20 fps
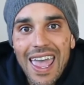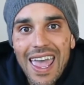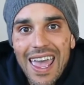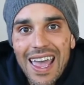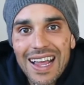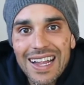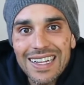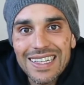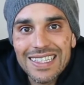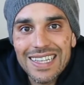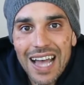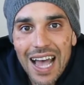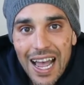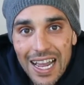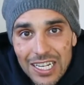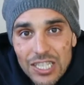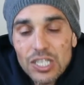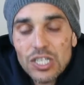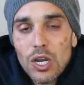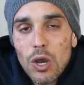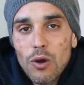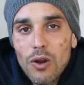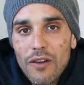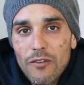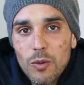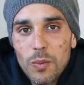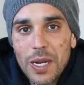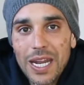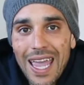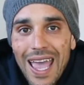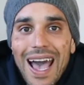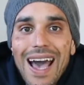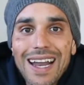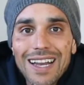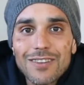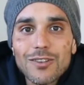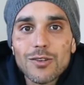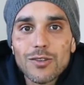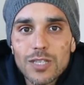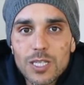And I showed everybody
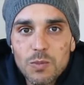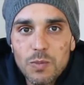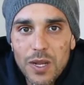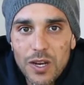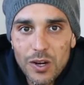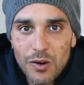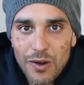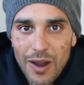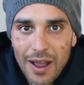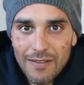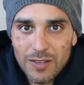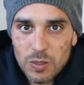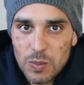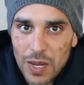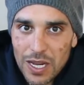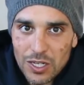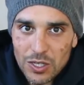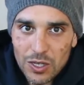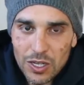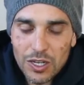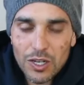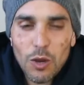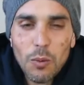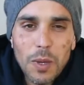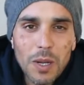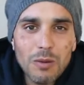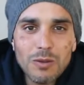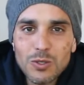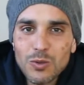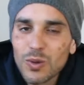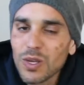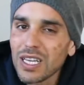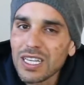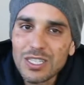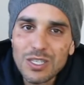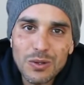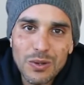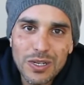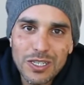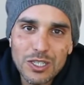how to do the Spinnercraft special, and nobody was
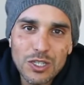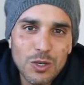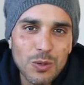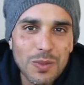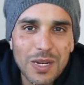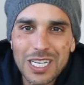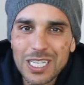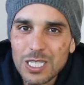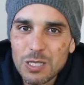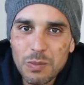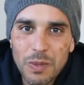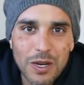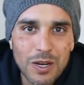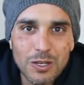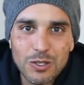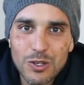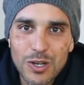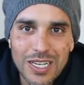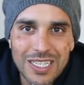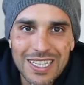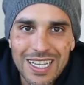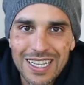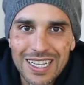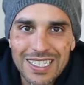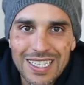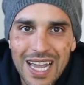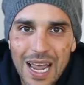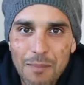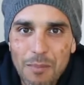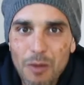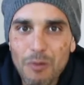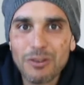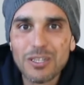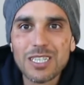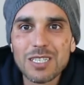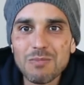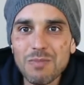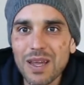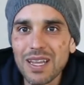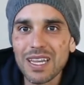really doing too many spinner tricks at the time. They
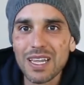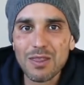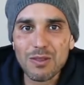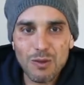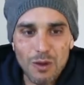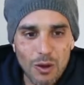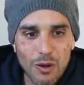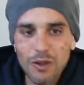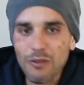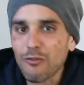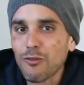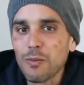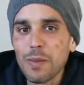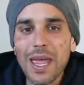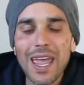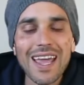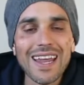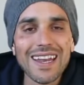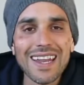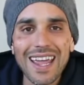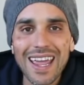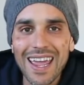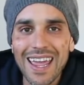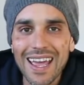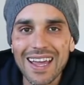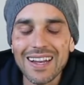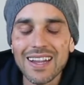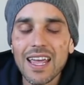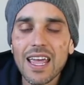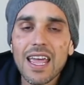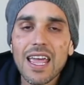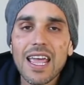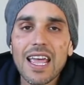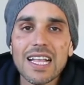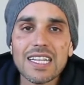were just mainly throwing it from hand to hand.